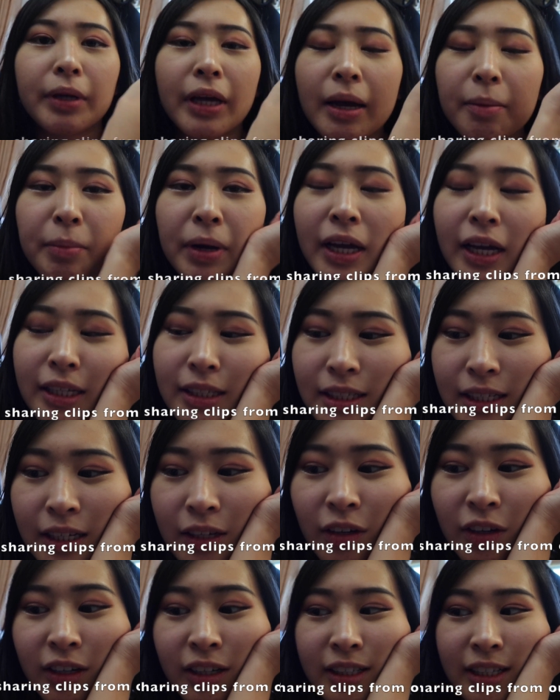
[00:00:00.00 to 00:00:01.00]
But yeah, my
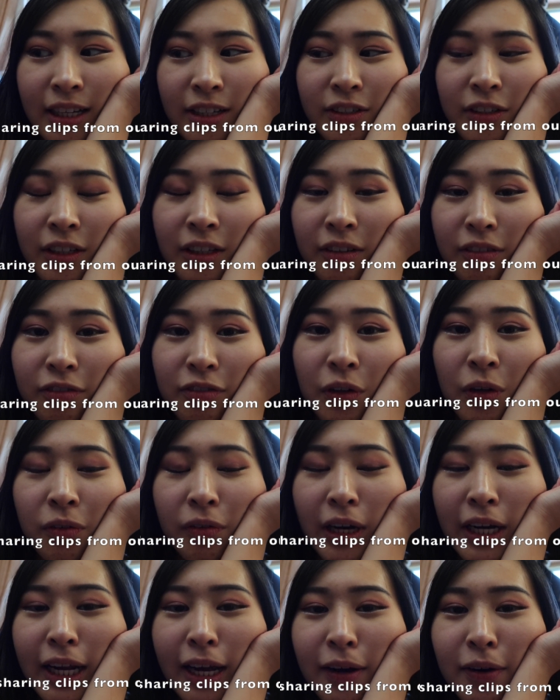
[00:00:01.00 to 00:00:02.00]
SD card is actually full
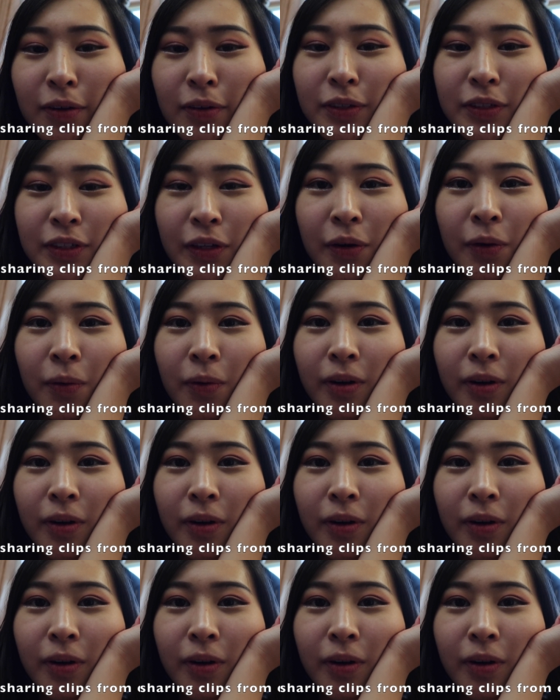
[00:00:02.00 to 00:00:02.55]
right now, so.